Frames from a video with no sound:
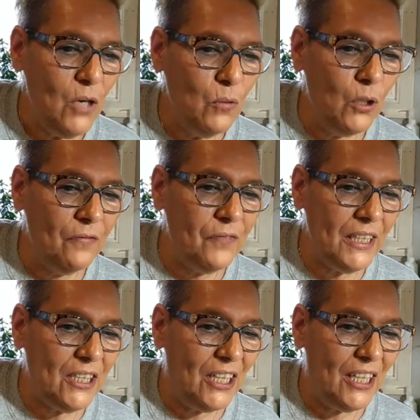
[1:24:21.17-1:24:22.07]
Wolfie
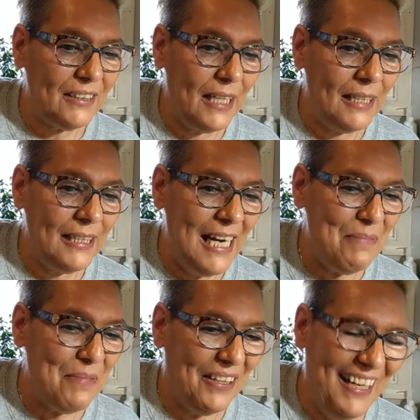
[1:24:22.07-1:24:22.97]
caught a
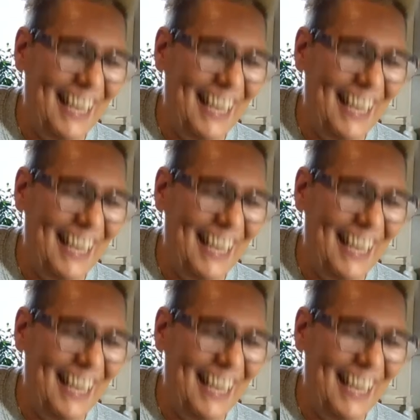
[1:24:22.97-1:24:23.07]
neighbor.